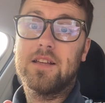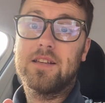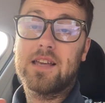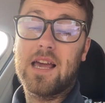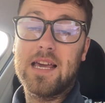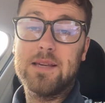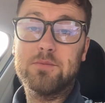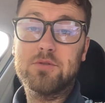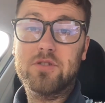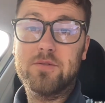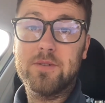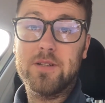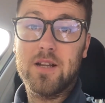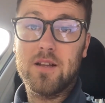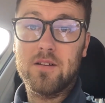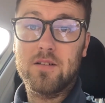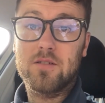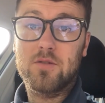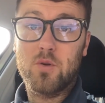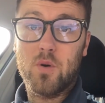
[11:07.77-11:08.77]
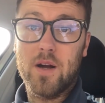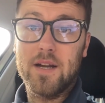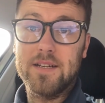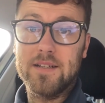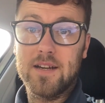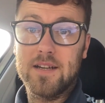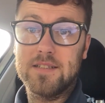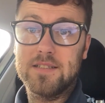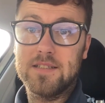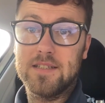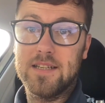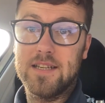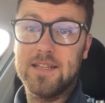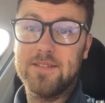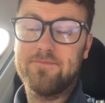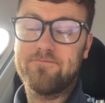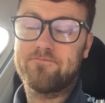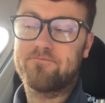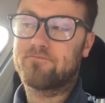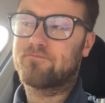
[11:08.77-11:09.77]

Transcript: Game's coming along quite nicely.